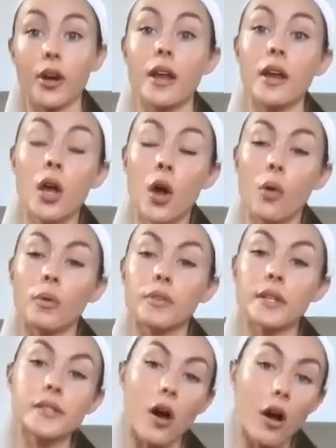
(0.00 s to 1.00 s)
And when
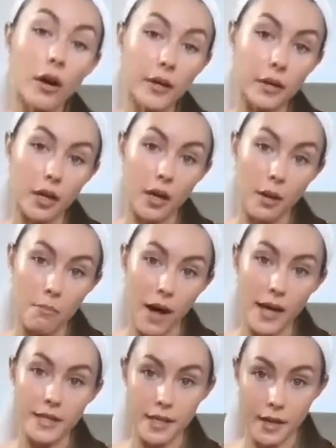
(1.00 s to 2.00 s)
these are
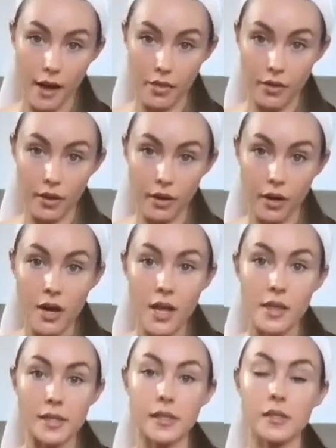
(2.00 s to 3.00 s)
combined together,
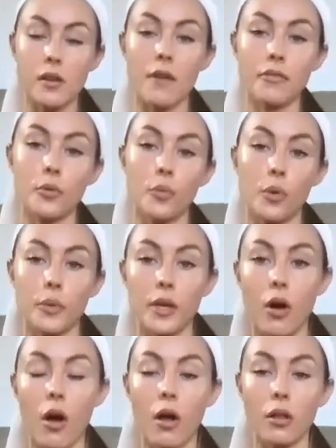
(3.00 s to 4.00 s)
this is often what we
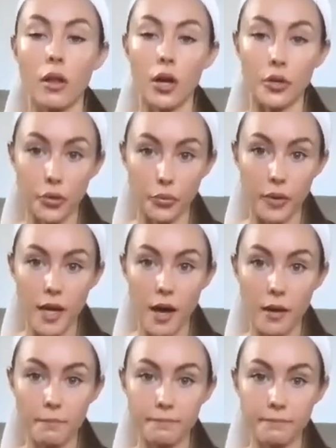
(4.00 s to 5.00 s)
call a Kriya.
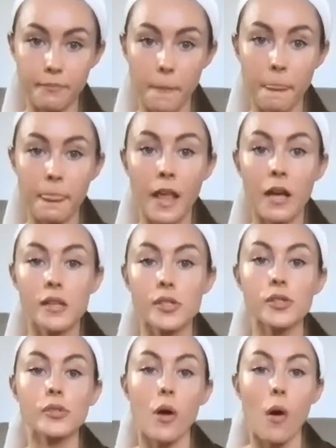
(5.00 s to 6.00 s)

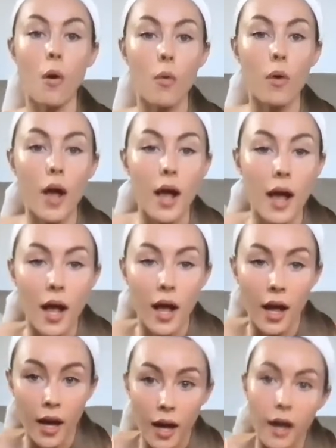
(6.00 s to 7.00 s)
So
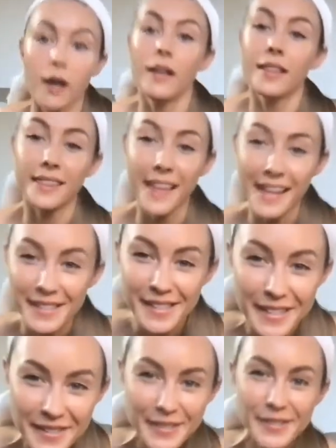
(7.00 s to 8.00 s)
let's
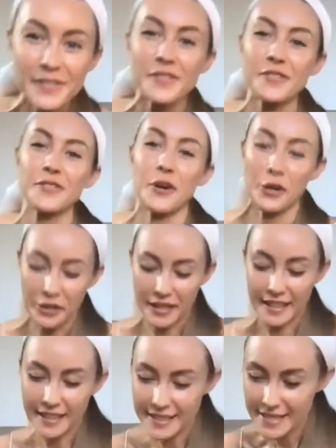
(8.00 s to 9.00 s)
get
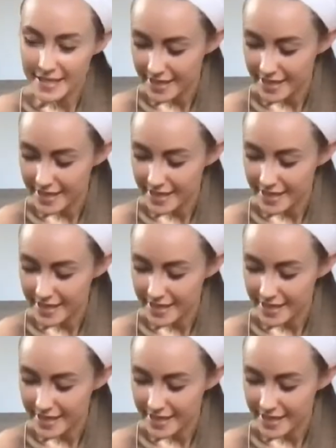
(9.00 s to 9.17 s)
started.